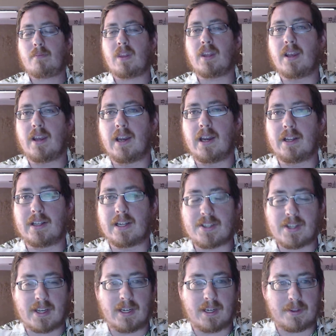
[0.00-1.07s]
And that's the
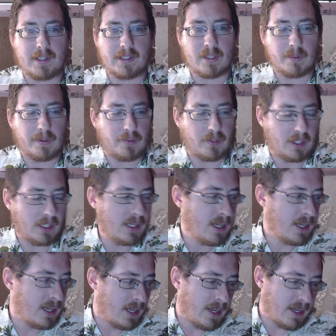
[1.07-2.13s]
kind of thing that we see.
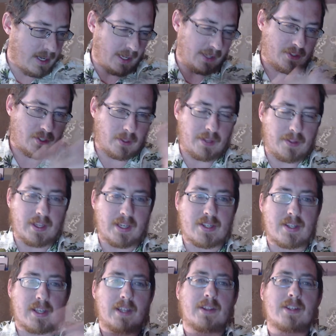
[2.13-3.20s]
And so he thinks
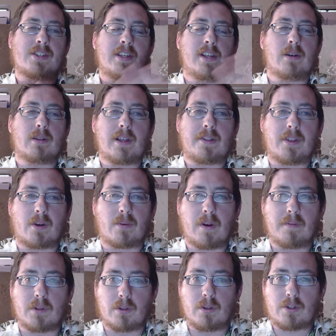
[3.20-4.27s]
that this Neolithic
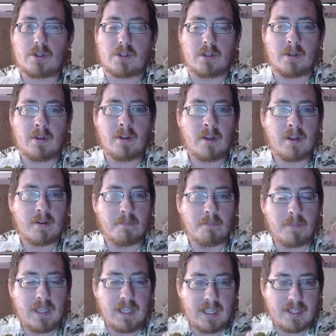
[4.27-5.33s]
revolution
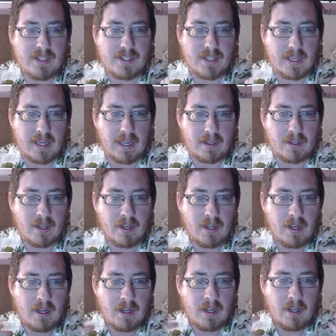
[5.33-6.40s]
means that
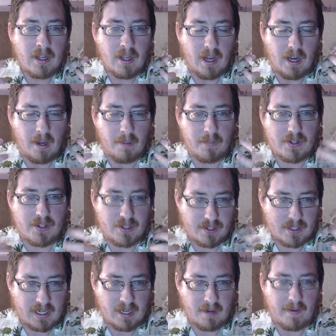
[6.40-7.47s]
there's this
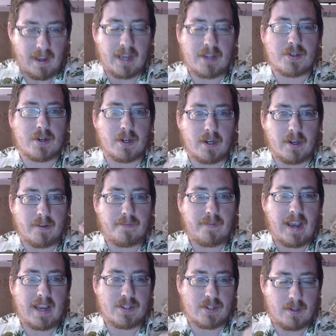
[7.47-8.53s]
kind of extra
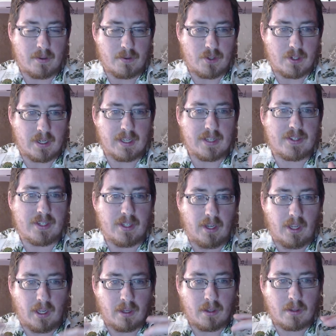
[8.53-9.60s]

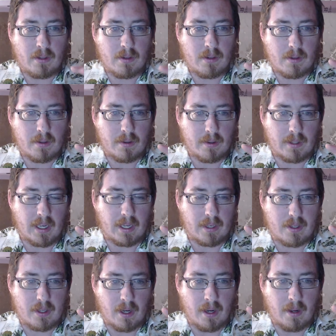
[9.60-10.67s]
fascinogenicity
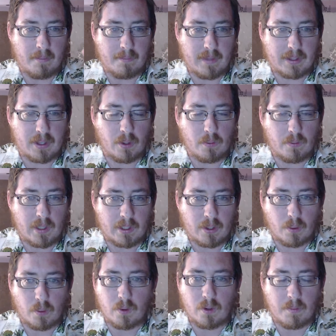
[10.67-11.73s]
that the
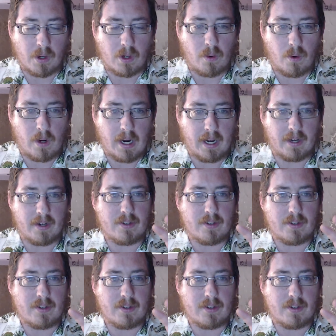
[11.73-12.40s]
womb acquires